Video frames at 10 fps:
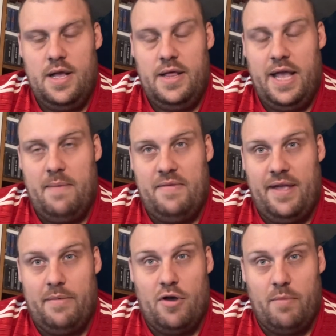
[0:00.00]

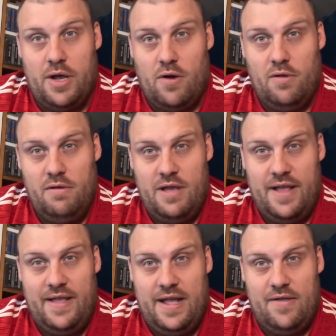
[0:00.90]
MCM Comic Con
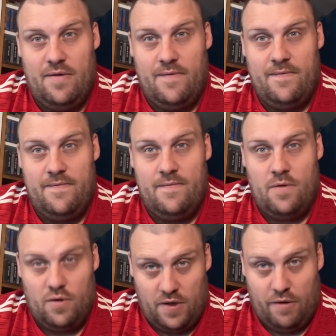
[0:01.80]
at the end of
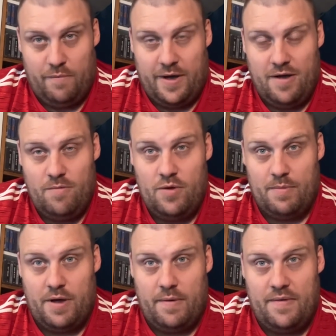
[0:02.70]
October, which
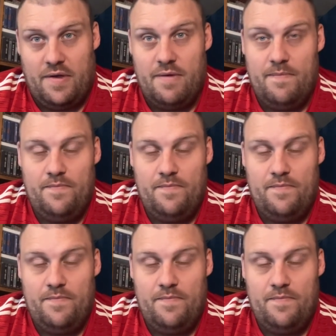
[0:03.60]
I'm going to.